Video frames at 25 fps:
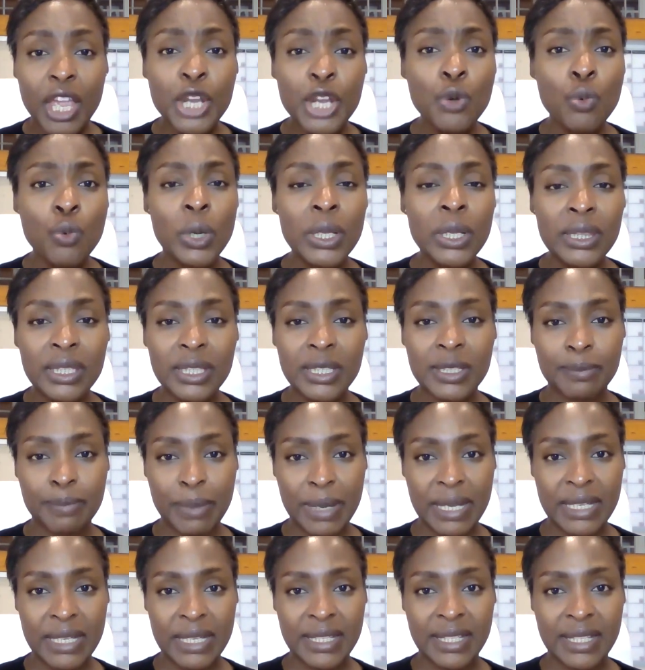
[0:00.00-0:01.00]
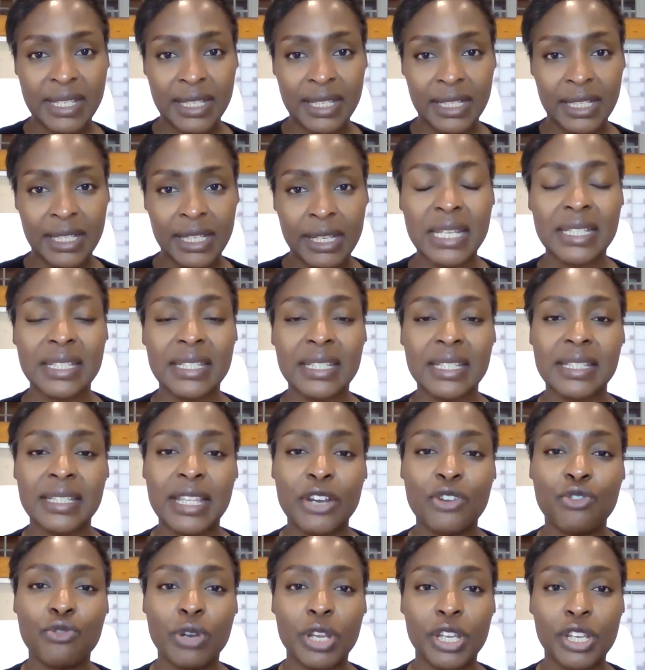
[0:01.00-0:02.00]
And what this basically means is
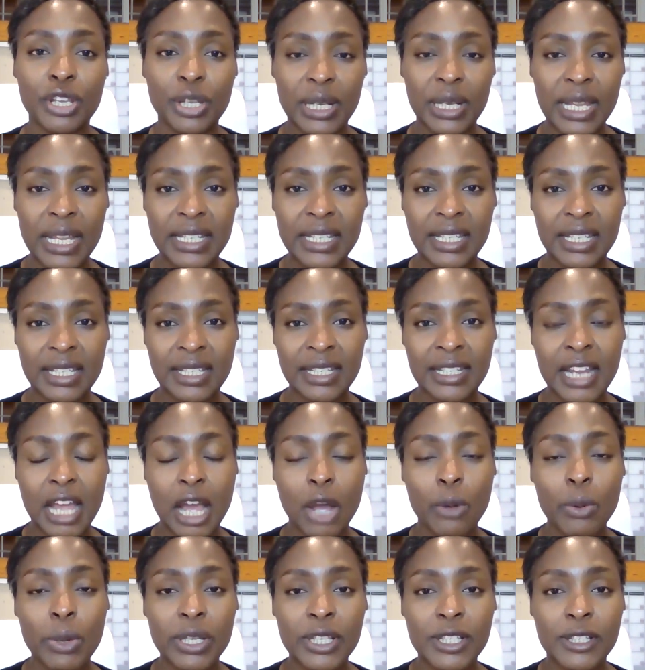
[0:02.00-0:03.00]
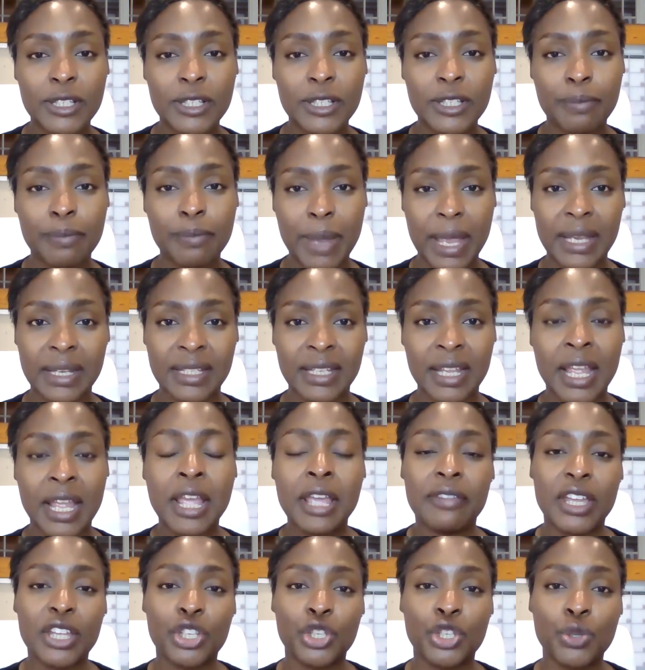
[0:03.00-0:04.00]
that regulators now expect
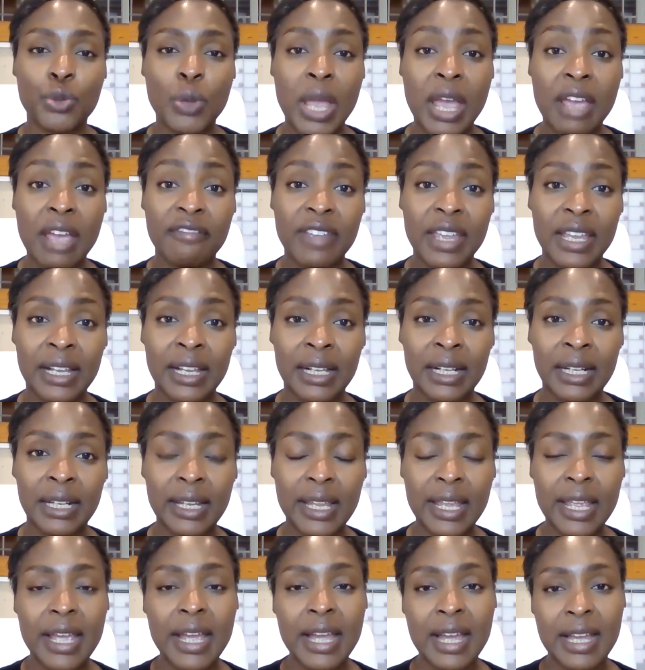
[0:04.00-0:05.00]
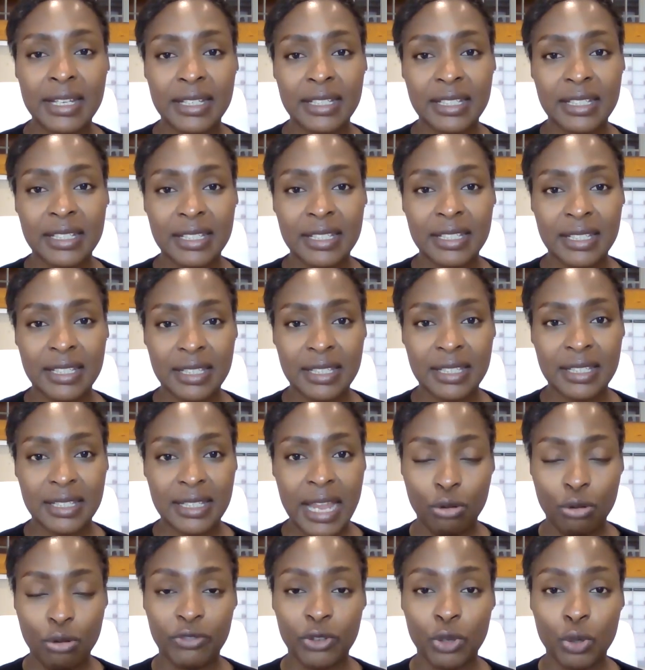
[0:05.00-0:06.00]
that you have a clear
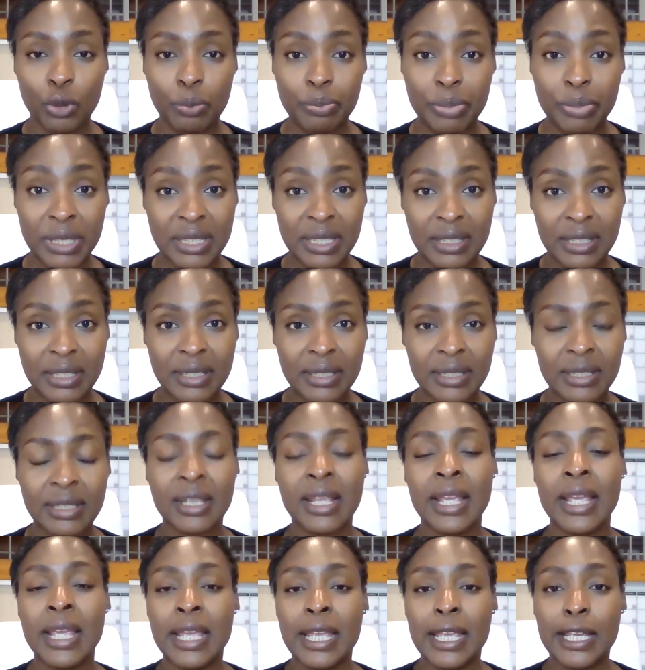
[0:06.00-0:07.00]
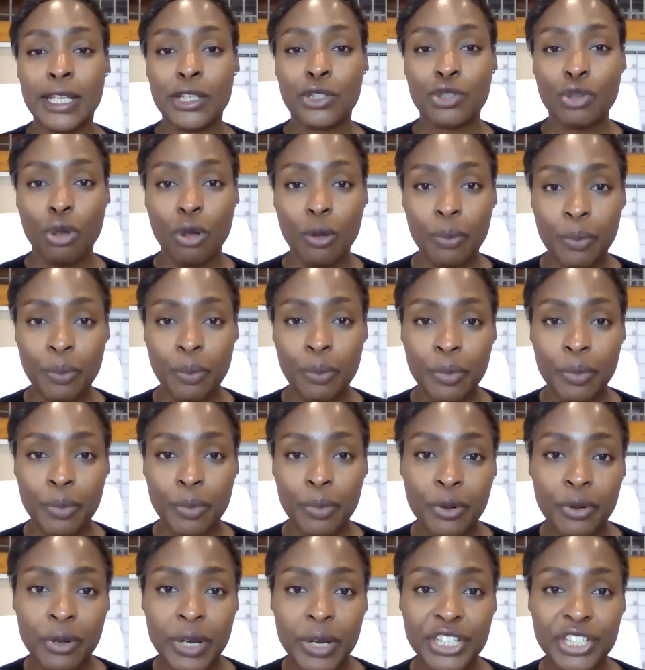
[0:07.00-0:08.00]
understanding of your business, its
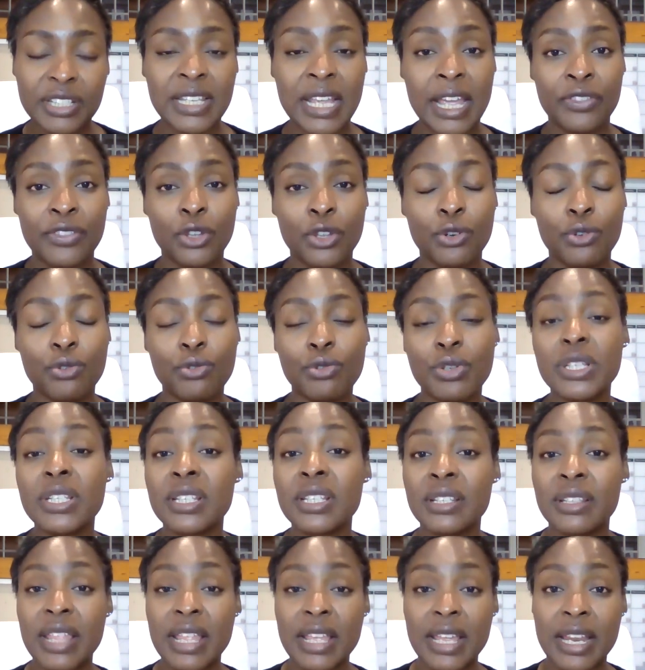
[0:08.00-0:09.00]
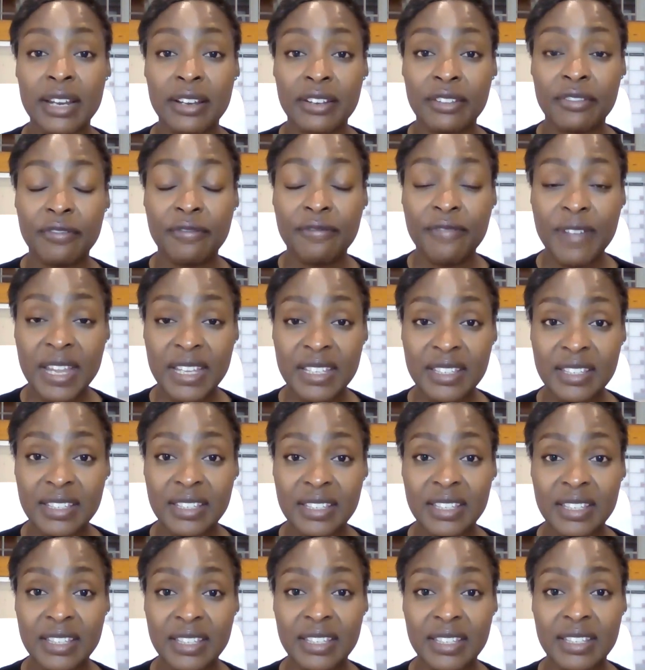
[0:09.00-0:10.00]
operations, and the risk that it
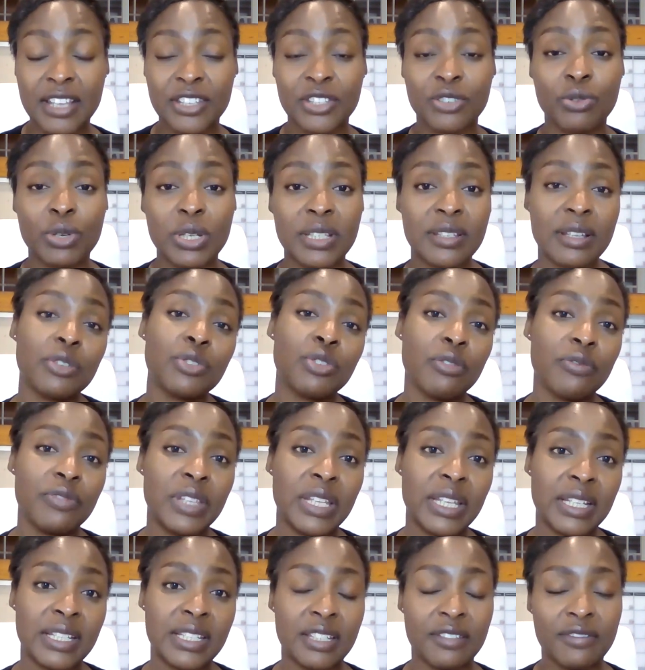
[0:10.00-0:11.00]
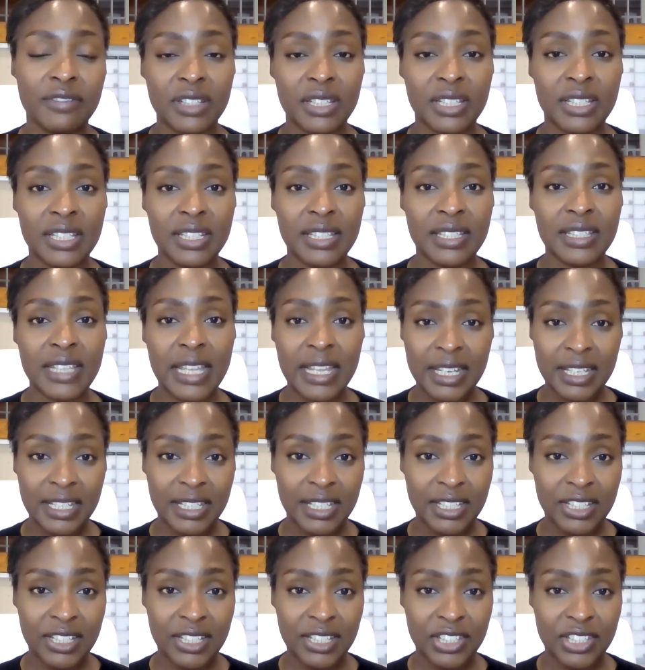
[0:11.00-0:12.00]
faces as a result of the activities that
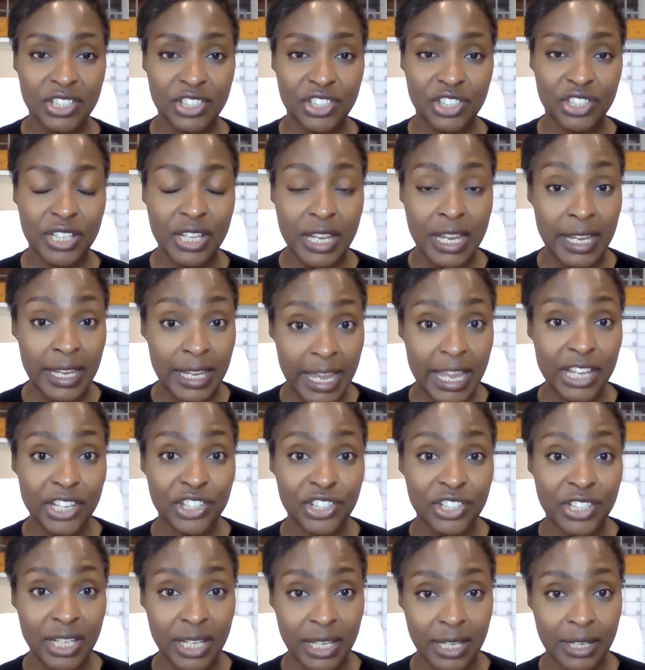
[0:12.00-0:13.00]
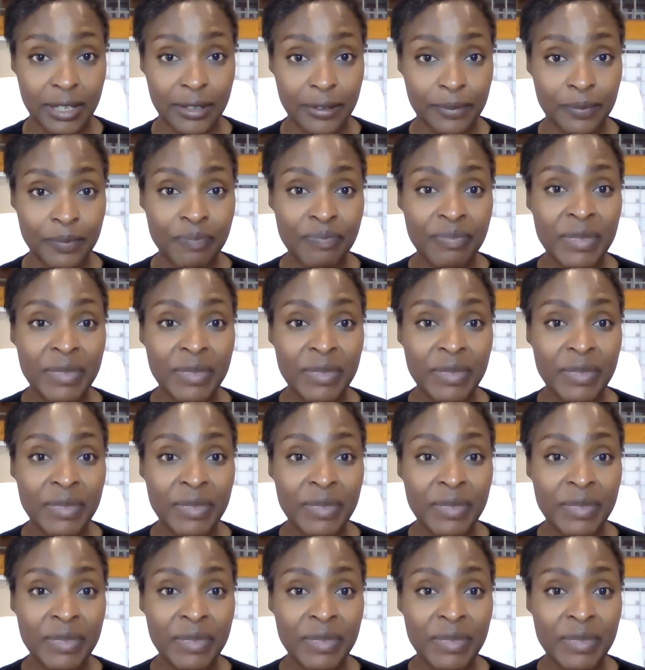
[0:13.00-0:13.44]
it is engaged in.